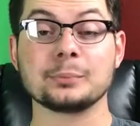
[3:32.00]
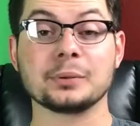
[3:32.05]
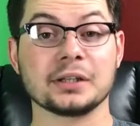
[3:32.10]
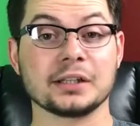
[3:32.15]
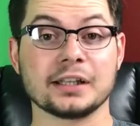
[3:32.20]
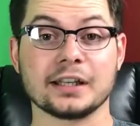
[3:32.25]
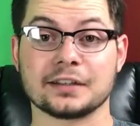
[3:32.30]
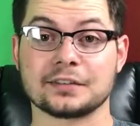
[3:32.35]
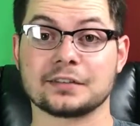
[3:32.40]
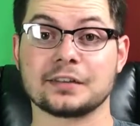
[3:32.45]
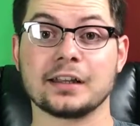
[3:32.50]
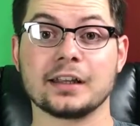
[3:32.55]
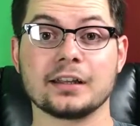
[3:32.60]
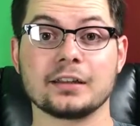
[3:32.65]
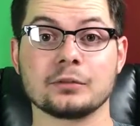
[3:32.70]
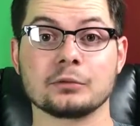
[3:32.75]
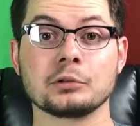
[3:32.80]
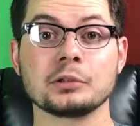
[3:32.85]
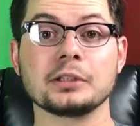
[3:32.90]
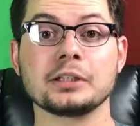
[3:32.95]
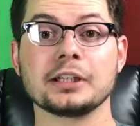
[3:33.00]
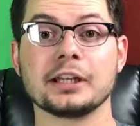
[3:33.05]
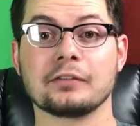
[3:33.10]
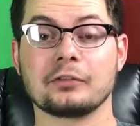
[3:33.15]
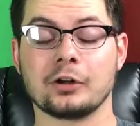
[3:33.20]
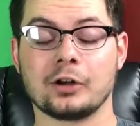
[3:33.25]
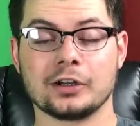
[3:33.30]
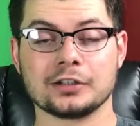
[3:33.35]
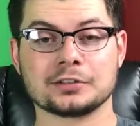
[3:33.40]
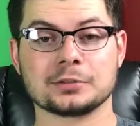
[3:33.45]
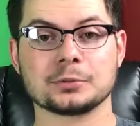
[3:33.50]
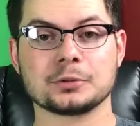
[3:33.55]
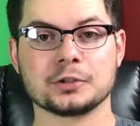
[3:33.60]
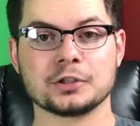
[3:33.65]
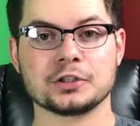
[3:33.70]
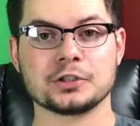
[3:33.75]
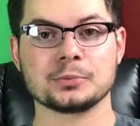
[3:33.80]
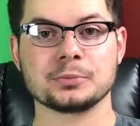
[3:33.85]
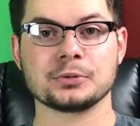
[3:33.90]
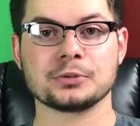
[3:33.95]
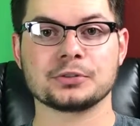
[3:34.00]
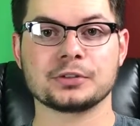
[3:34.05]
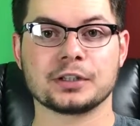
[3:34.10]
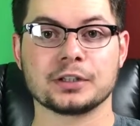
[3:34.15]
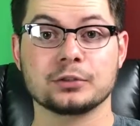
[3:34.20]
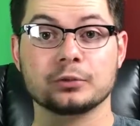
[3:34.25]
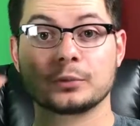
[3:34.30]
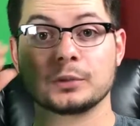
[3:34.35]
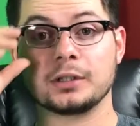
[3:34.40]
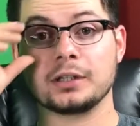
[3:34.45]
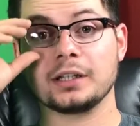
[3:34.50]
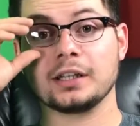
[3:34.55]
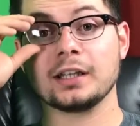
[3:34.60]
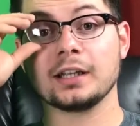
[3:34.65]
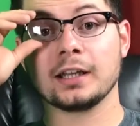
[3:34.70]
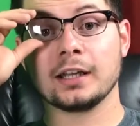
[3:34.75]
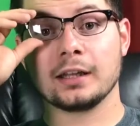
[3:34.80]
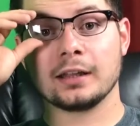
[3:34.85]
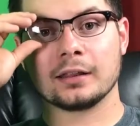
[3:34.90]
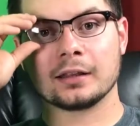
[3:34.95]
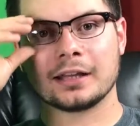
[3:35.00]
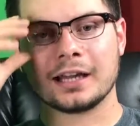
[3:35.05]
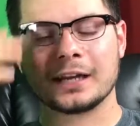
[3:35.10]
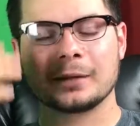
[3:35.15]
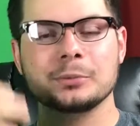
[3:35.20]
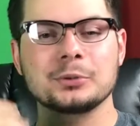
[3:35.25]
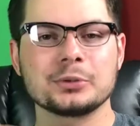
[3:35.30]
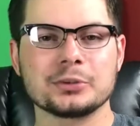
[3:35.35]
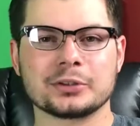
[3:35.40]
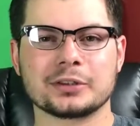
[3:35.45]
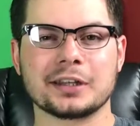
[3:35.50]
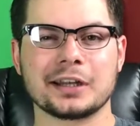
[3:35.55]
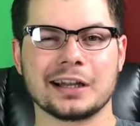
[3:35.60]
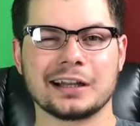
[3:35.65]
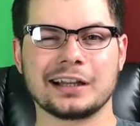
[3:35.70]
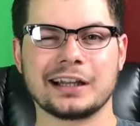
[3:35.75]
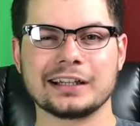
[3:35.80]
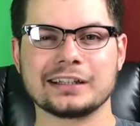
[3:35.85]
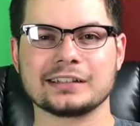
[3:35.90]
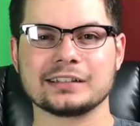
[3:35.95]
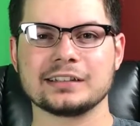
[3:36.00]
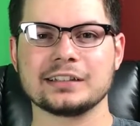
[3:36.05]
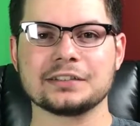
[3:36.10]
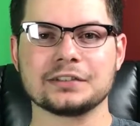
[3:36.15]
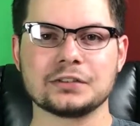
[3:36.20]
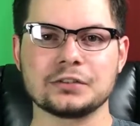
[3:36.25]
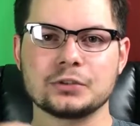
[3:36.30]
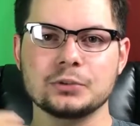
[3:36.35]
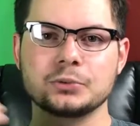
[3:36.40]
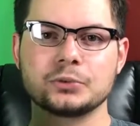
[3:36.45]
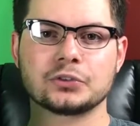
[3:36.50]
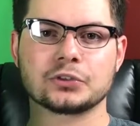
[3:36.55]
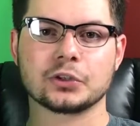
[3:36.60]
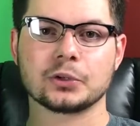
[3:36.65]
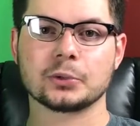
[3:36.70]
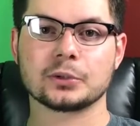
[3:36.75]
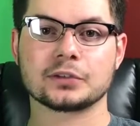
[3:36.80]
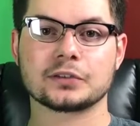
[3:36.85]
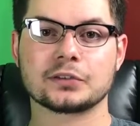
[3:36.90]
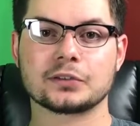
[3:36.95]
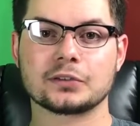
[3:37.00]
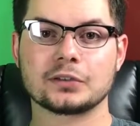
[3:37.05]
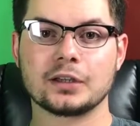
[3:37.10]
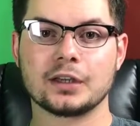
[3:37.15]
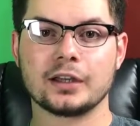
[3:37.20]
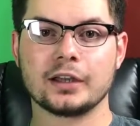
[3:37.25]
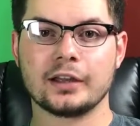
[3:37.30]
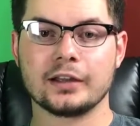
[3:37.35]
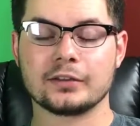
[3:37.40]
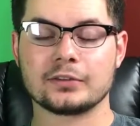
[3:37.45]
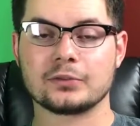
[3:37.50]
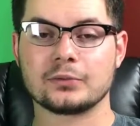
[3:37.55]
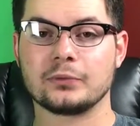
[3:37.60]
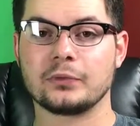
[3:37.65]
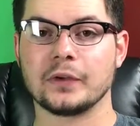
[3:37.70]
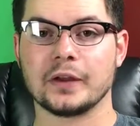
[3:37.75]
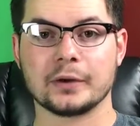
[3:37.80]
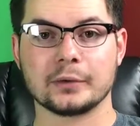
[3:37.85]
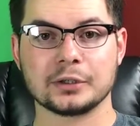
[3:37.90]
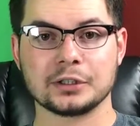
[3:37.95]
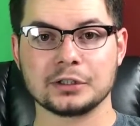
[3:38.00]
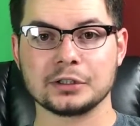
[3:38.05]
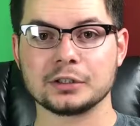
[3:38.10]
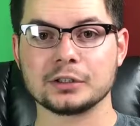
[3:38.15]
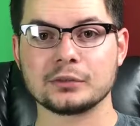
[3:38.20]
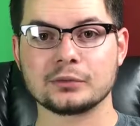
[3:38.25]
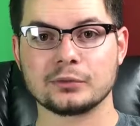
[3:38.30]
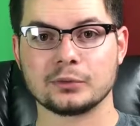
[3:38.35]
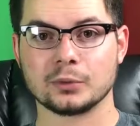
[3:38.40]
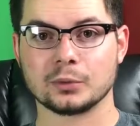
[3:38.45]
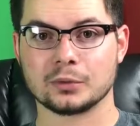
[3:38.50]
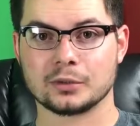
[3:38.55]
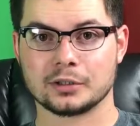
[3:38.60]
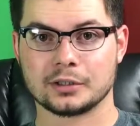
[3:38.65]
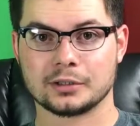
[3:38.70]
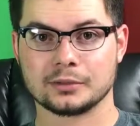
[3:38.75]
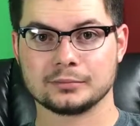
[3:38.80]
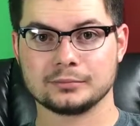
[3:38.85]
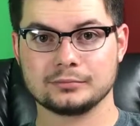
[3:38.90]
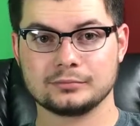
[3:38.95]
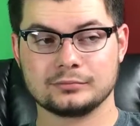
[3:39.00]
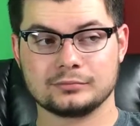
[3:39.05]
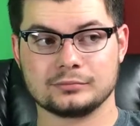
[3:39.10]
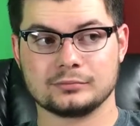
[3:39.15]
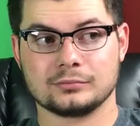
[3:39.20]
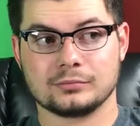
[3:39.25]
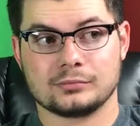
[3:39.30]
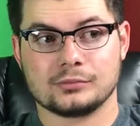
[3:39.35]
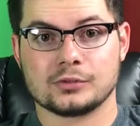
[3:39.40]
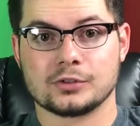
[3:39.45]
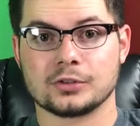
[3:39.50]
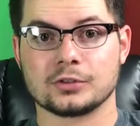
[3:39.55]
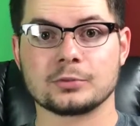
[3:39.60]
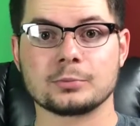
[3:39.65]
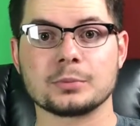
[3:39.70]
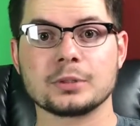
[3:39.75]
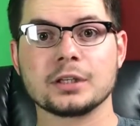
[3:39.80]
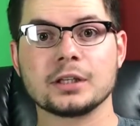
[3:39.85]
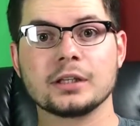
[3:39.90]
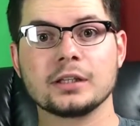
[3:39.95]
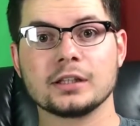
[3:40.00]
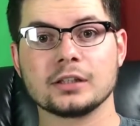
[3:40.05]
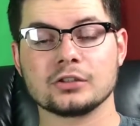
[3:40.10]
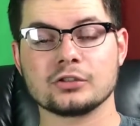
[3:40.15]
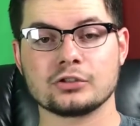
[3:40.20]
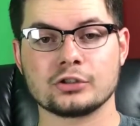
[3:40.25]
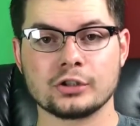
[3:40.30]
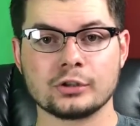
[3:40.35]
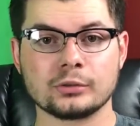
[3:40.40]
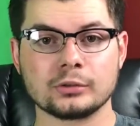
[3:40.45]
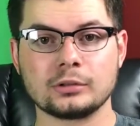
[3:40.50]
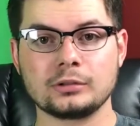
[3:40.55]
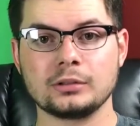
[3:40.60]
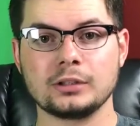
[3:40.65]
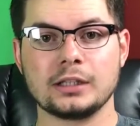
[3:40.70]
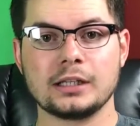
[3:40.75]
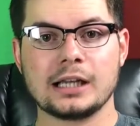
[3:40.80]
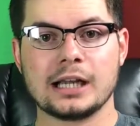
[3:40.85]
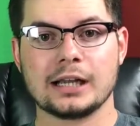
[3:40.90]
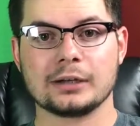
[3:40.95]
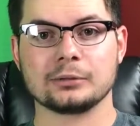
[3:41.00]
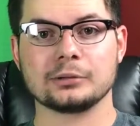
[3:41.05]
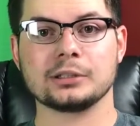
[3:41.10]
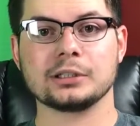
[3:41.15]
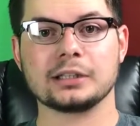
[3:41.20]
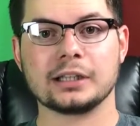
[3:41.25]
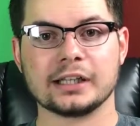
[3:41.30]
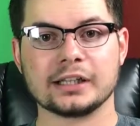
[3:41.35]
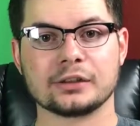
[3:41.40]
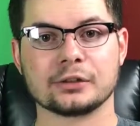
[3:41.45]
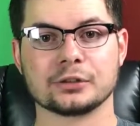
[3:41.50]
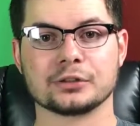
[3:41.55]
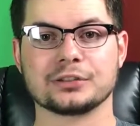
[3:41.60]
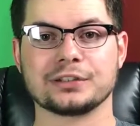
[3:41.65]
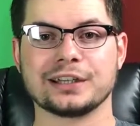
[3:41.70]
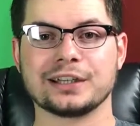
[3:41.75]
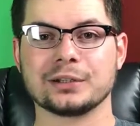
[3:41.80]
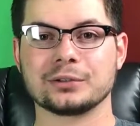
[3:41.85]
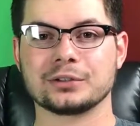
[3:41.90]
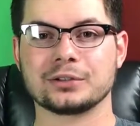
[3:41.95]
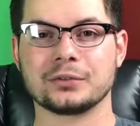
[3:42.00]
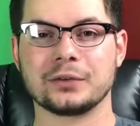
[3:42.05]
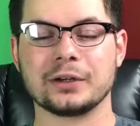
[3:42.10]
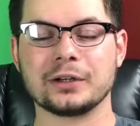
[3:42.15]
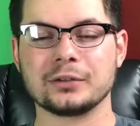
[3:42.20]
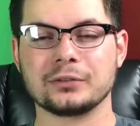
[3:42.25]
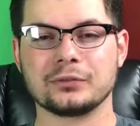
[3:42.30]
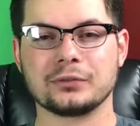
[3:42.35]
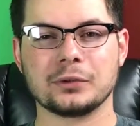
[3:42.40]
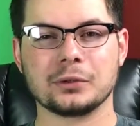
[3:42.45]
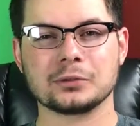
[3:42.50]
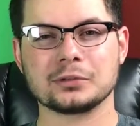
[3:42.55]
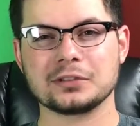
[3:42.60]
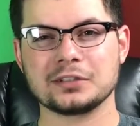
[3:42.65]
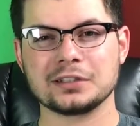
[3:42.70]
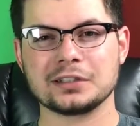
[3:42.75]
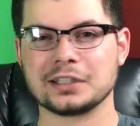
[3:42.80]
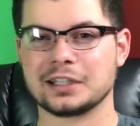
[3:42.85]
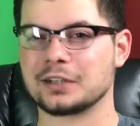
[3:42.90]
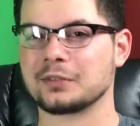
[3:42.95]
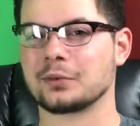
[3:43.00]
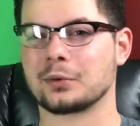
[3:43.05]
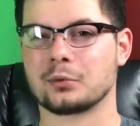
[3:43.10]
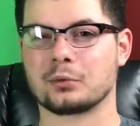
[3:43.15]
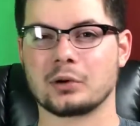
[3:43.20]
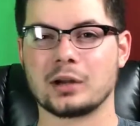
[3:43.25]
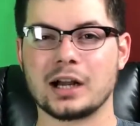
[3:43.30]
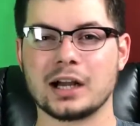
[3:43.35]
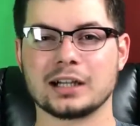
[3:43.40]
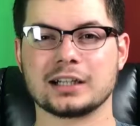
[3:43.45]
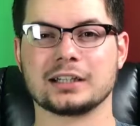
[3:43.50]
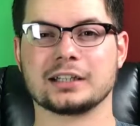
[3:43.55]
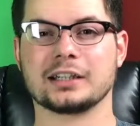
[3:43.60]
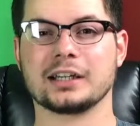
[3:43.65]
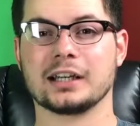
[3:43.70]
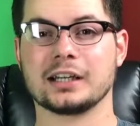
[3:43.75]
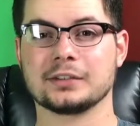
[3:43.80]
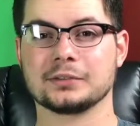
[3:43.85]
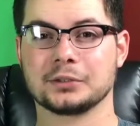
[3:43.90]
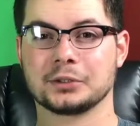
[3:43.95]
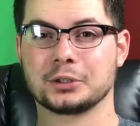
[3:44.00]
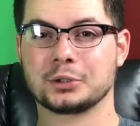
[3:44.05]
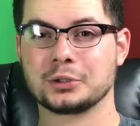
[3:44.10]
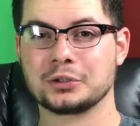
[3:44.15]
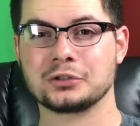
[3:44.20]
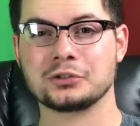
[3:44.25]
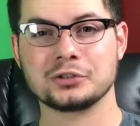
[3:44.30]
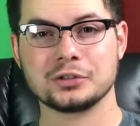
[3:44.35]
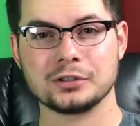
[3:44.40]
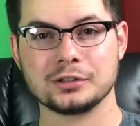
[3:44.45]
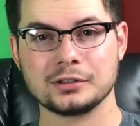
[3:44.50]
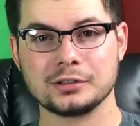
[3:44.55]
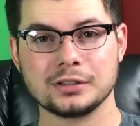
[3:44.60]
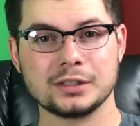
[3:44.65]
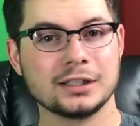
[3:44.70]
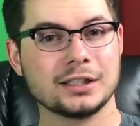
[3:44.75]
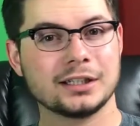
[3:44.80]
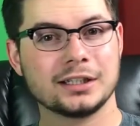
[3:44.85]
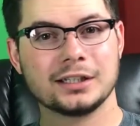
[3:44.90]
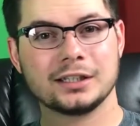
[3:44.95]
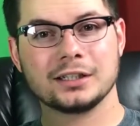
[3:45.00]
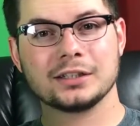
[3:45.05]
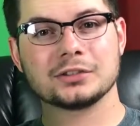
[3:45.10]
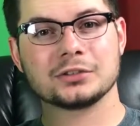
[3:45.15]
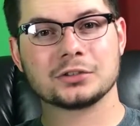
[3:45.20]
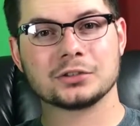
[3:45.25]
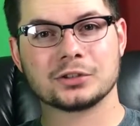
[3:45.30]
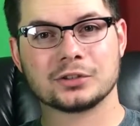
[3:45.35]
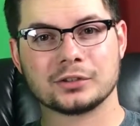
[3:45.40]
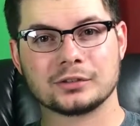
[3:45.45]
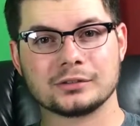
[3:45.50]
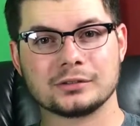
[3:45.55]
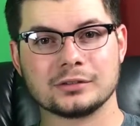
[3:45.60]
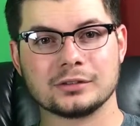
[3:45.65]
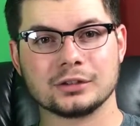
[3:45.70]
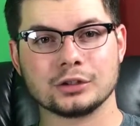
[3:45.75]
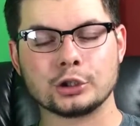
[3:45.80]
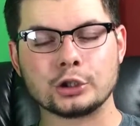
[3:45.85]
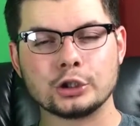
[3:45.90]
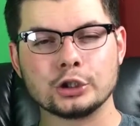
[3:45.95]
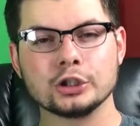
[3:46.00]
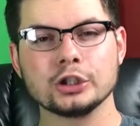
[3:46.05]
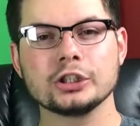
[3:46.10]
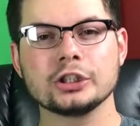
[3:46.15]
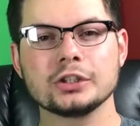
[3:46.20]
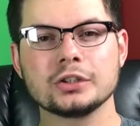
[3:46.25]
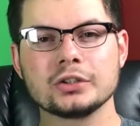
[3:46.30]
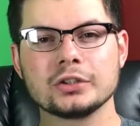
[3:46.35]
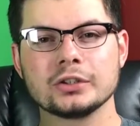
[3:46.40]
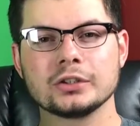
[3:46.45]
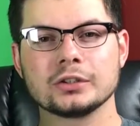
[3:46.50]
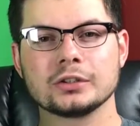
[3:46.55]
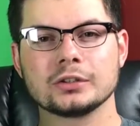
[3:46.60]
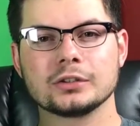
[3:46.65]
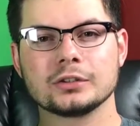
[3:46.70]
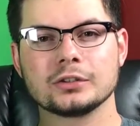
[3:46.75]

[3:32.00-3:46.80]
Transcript: But yes, they really have awesome Christian music. It's really the kind of music that I like to listen to, so it's it's very good for just me in general. I really like their sound. It's very folksy, kind of a rock, kind of a Christian, just good,